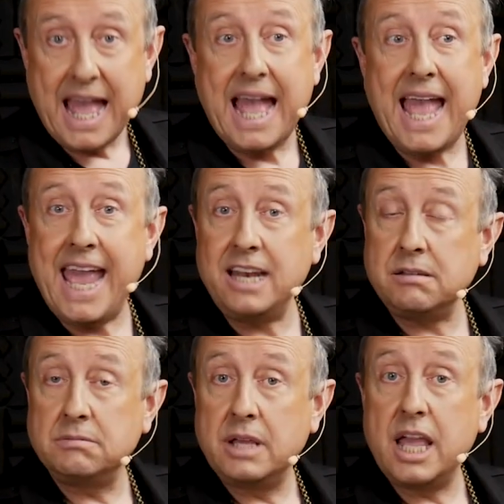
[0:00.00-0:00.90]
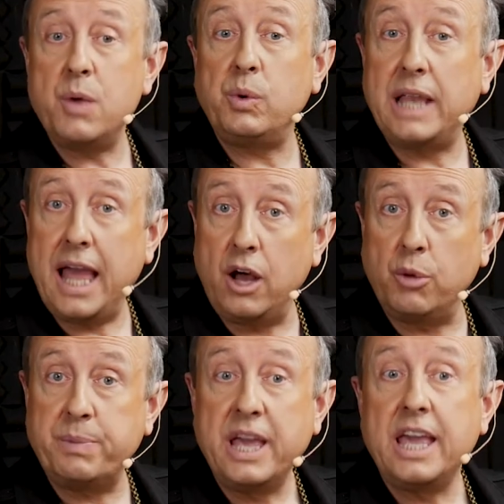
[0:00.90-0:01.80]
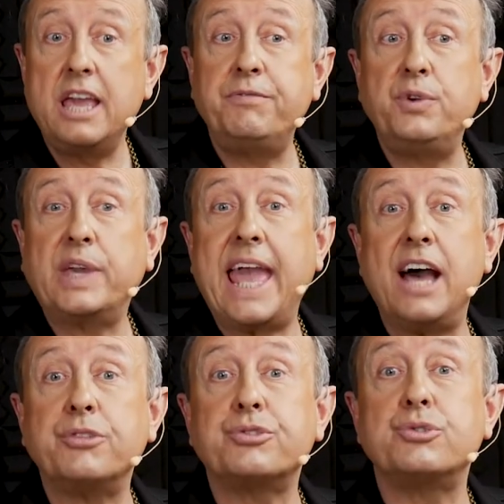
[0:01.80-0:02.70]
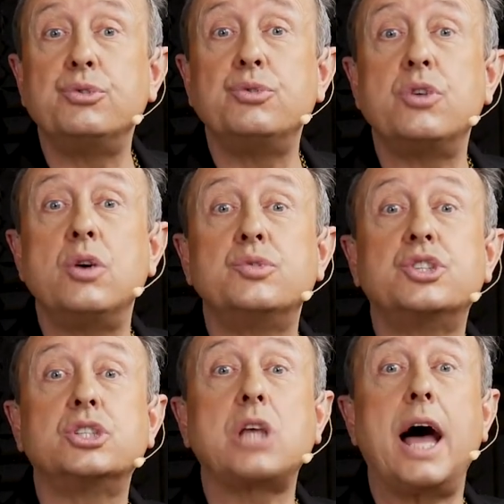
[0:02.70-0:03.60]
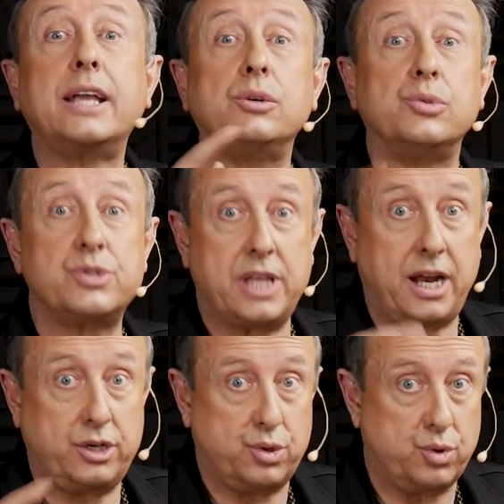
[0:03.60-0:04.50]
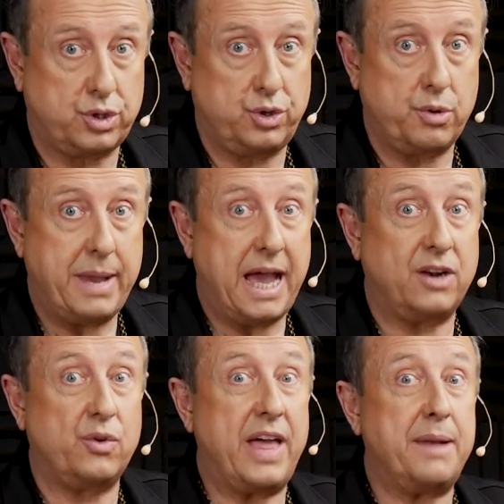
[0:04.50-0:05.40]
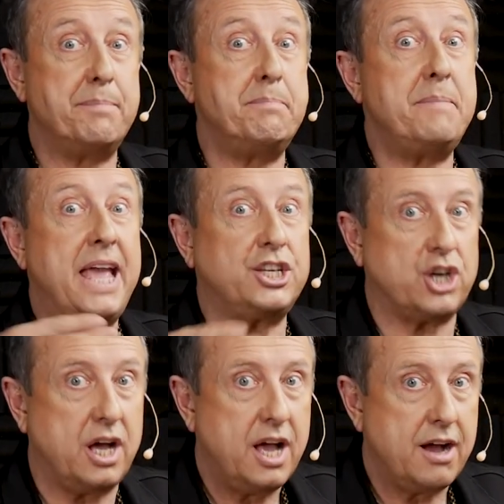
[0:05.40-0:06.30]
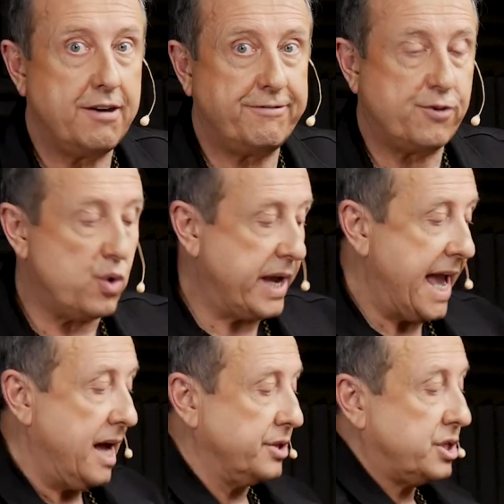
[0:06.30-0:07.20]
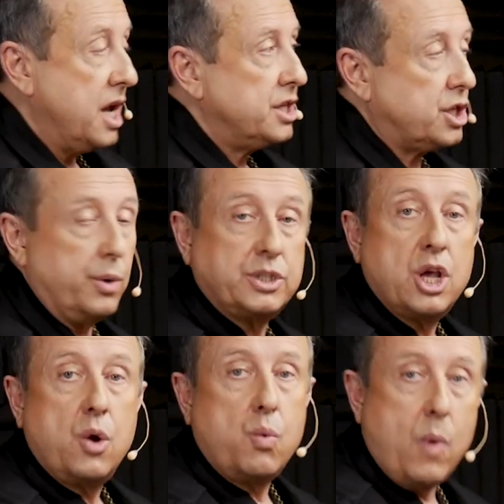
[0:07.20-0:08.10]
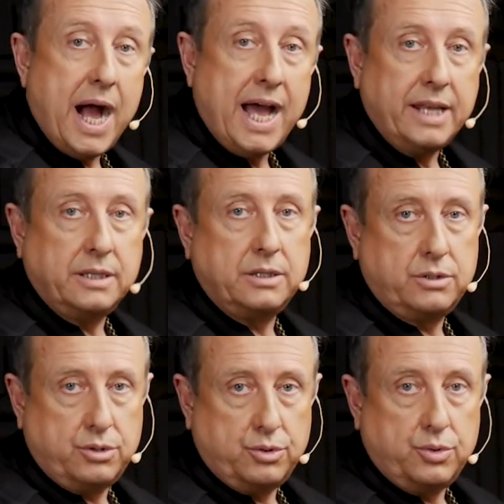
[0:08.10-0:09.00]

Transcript: And it will help if you count through those cycles that I talked to you about, or that measure of 4 counts. So it's 1, 2,